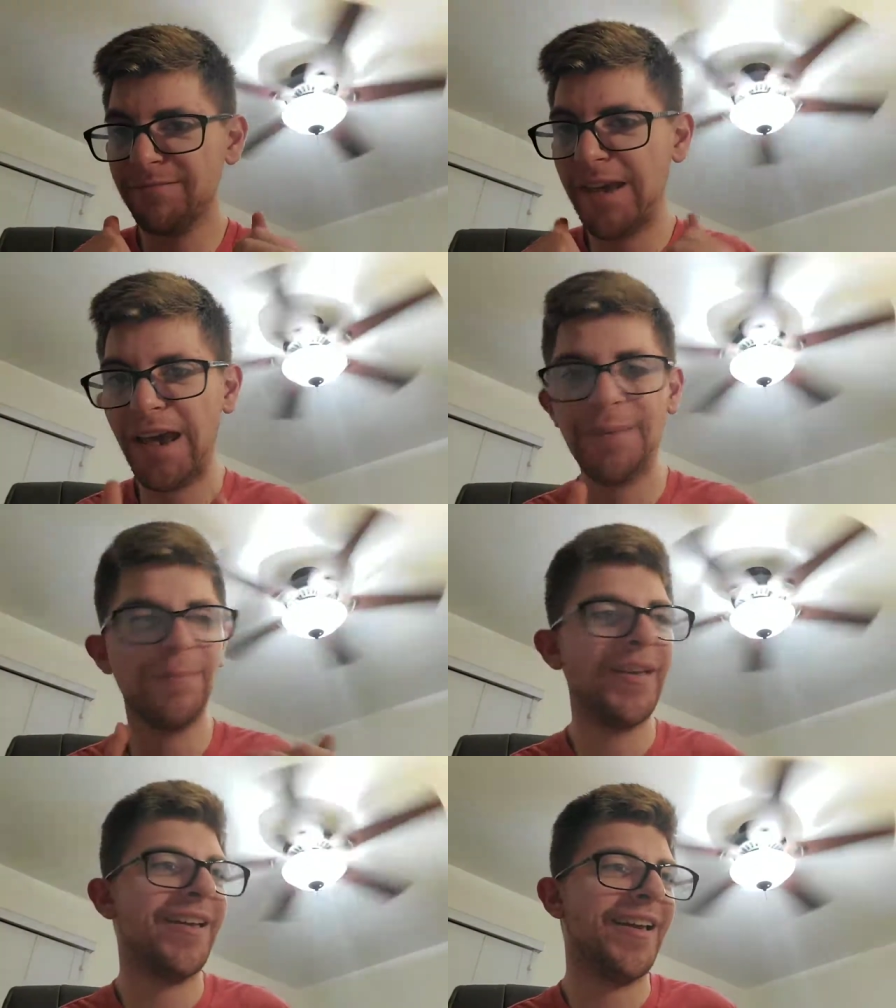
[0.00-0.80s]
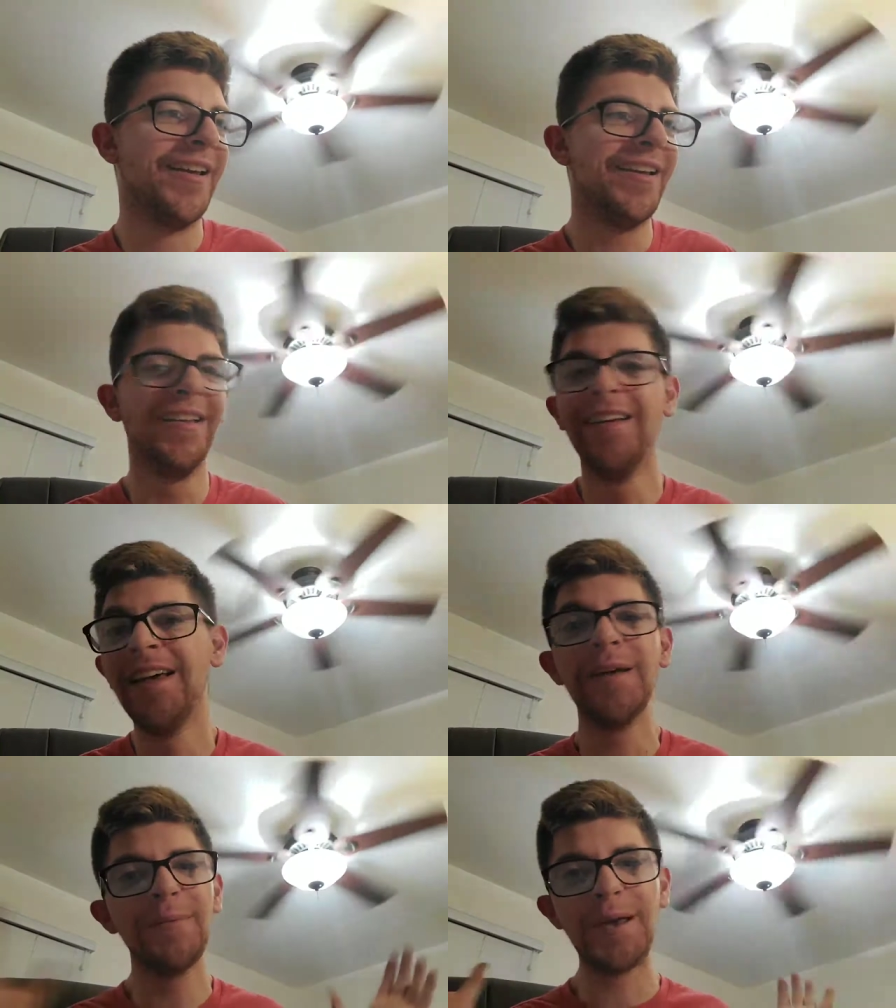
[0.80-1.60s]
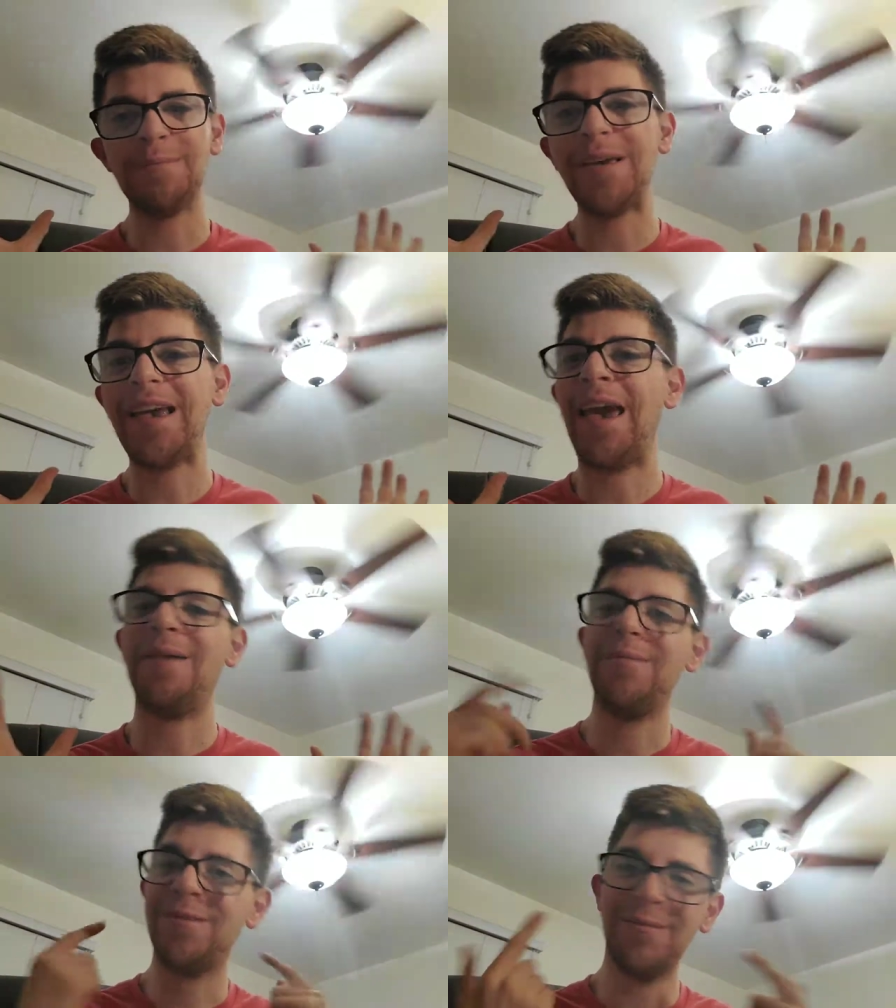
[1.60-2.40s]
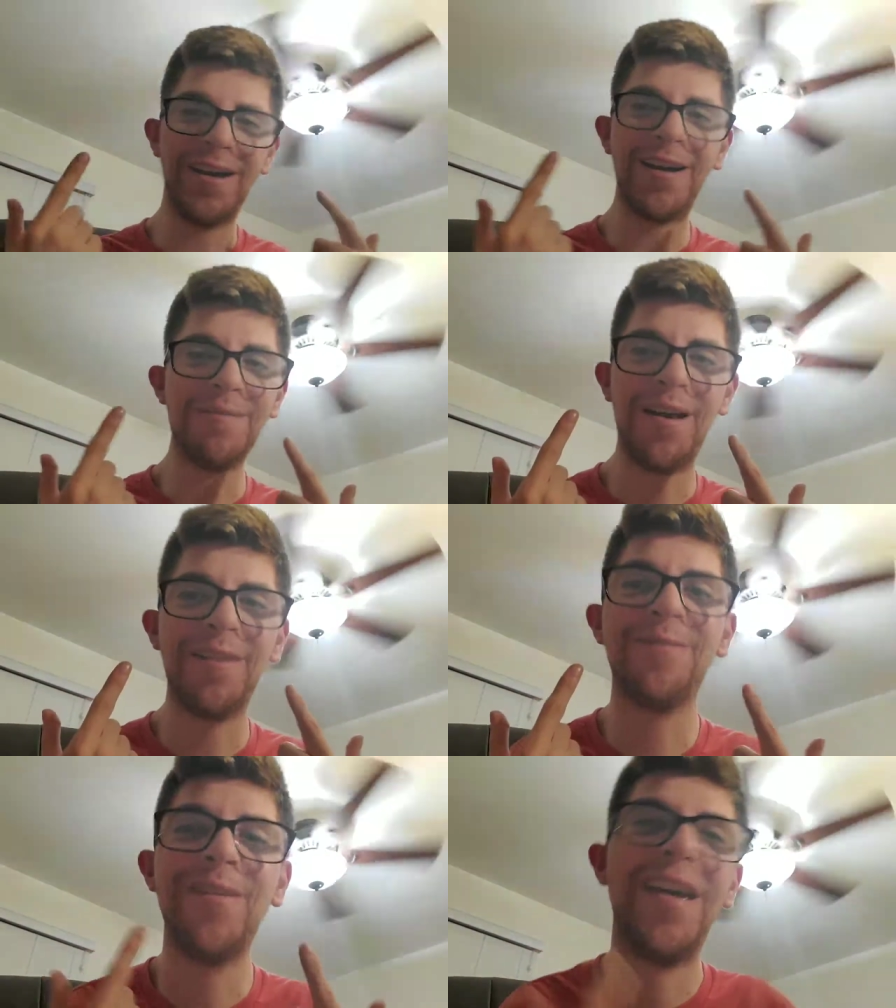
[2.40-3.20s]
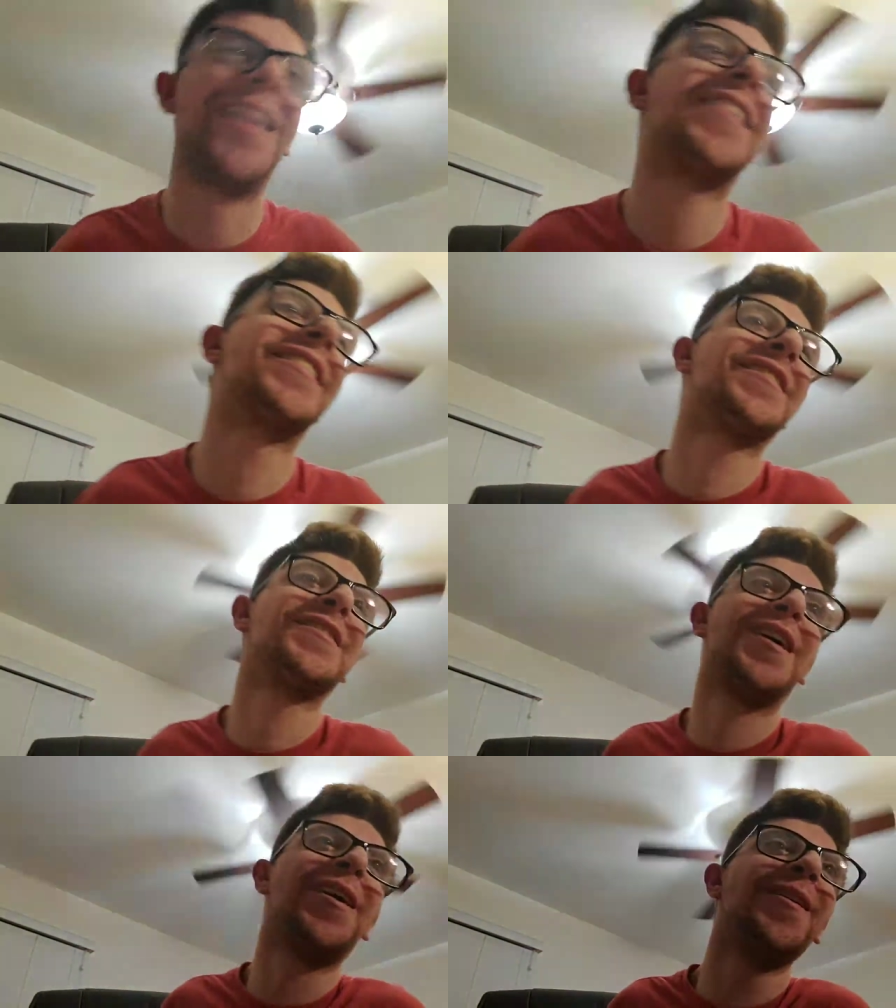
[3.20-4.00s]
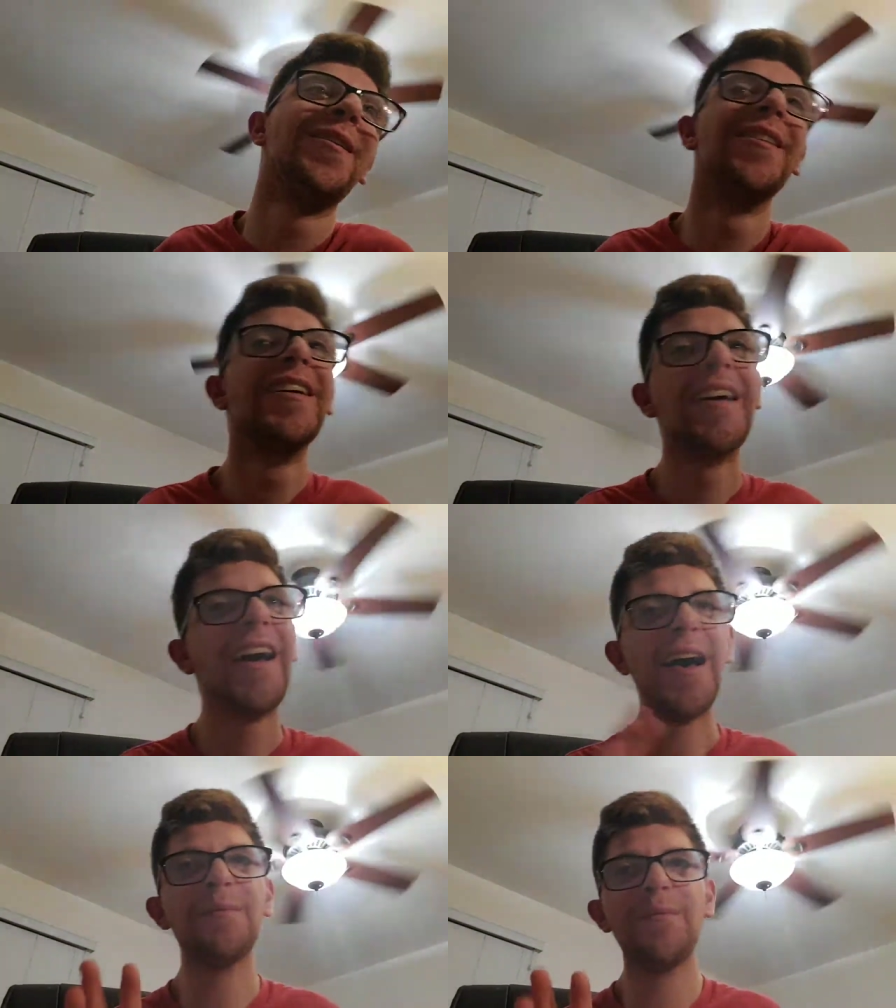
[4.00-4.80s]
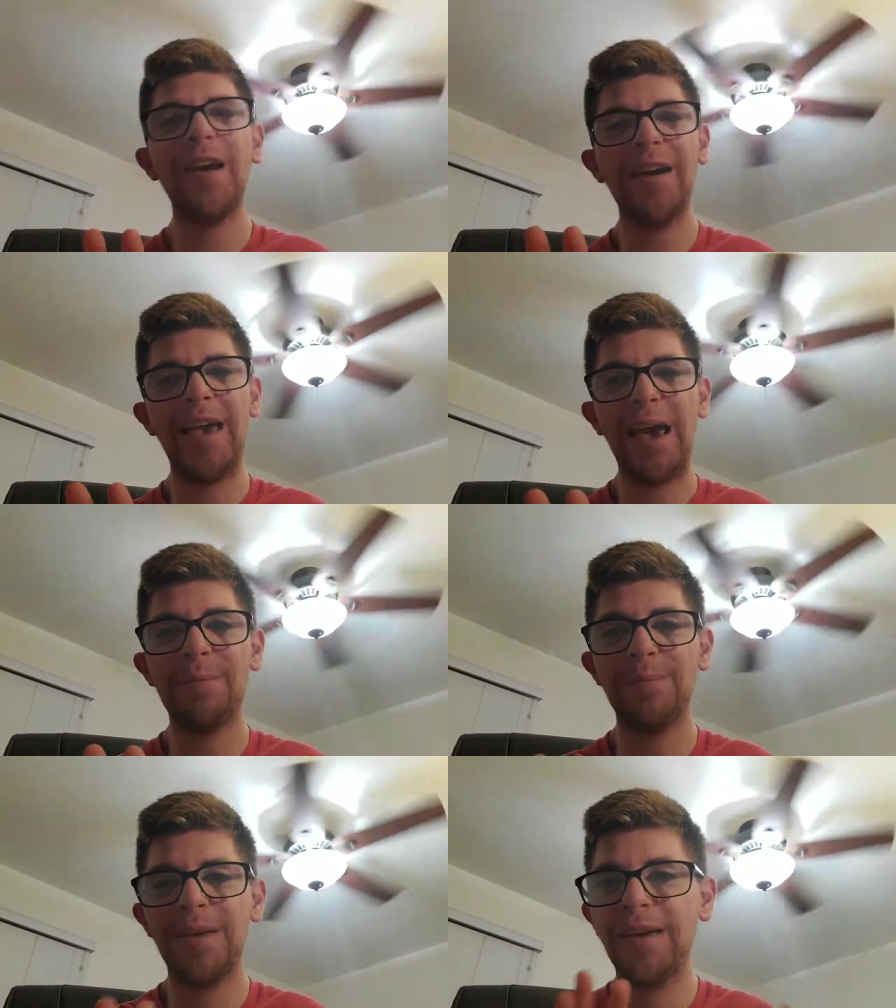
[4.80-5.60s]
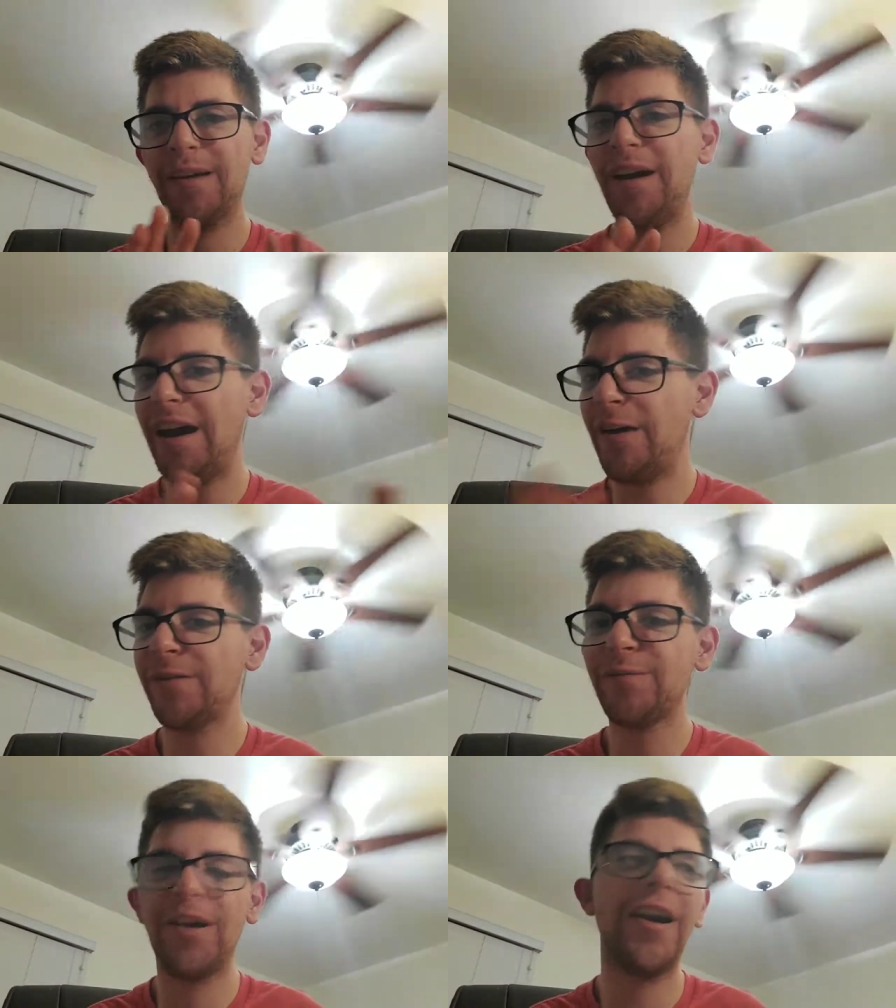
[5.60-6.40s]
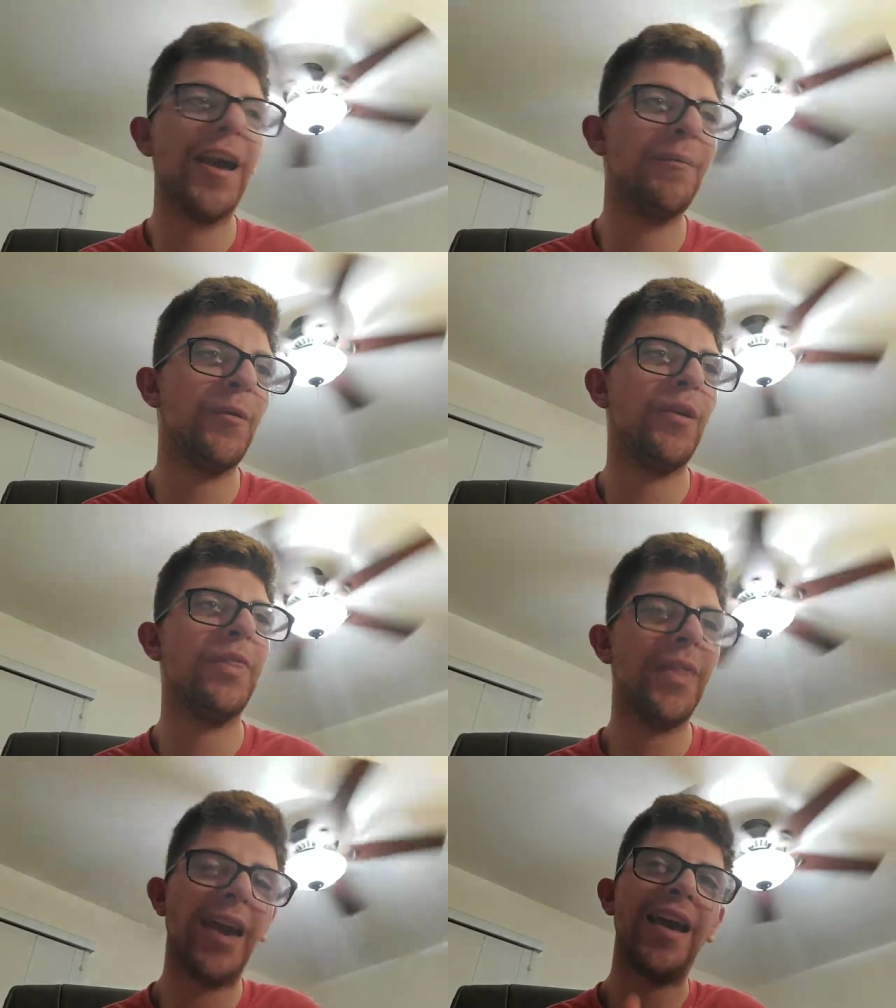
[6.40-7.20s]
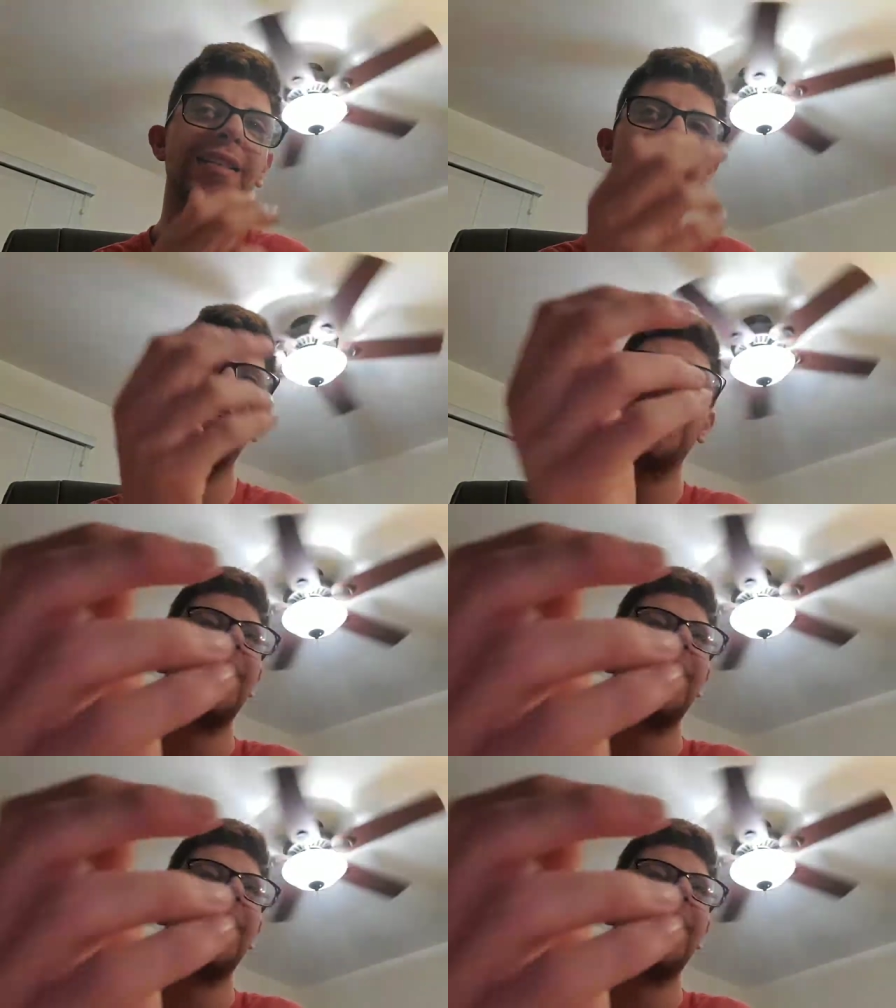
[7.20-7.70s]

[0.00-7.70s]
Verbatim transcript: happy and made me happy, smile on my face. So I'm very happy. I was very happy with that.